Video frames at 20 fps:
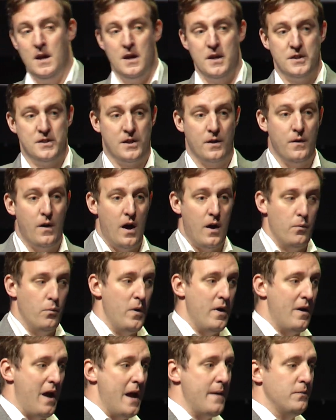So we
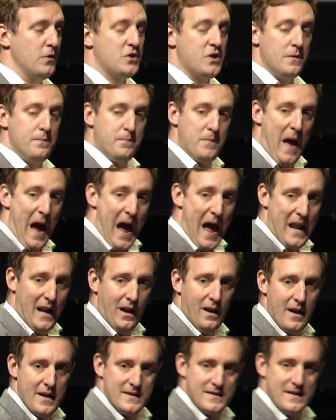were able to
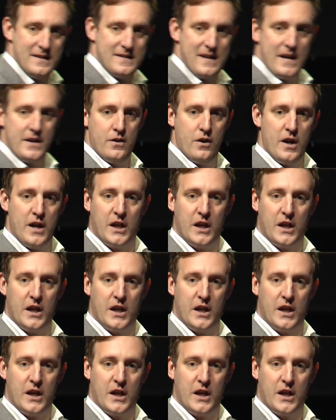analyze this data at